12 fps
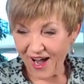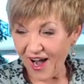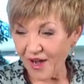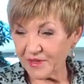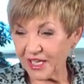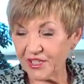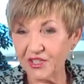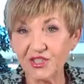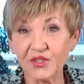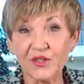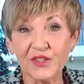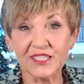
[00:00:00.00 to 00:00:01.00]
I'm going to
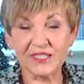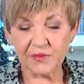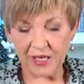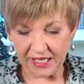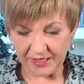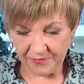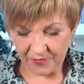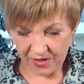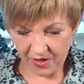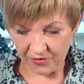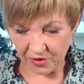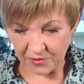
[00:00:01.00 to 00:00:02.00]
do it this way.
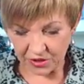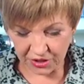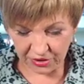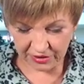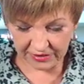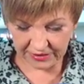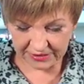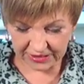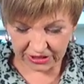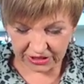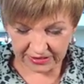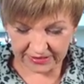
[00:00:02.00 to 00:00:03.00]
I've got my 2 little
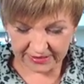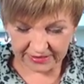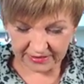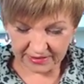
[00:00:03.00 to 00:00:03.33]
dishes.